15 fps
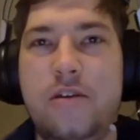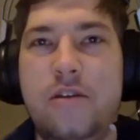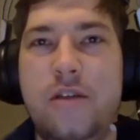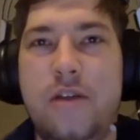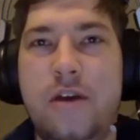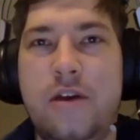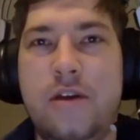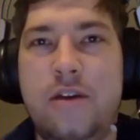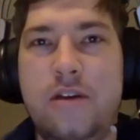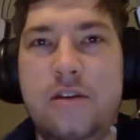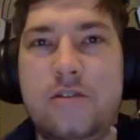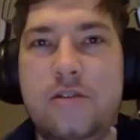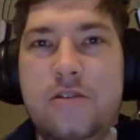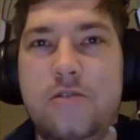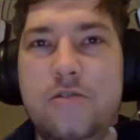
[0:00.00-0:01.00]
that
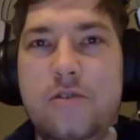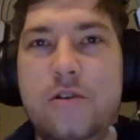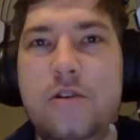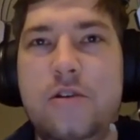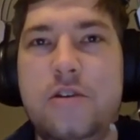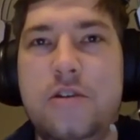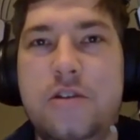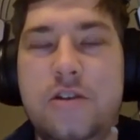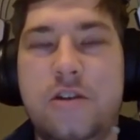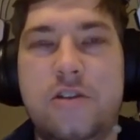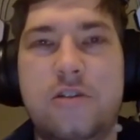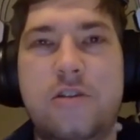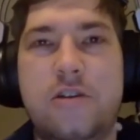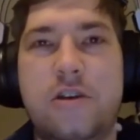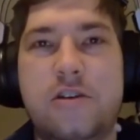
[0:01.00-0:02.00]
into your teaching and
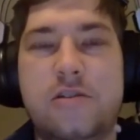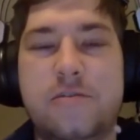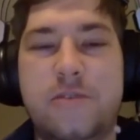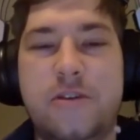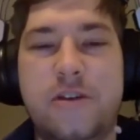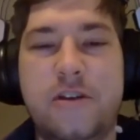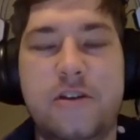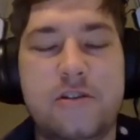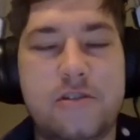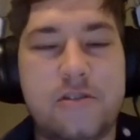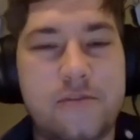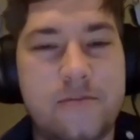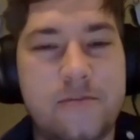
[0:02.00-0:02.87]
learning experience.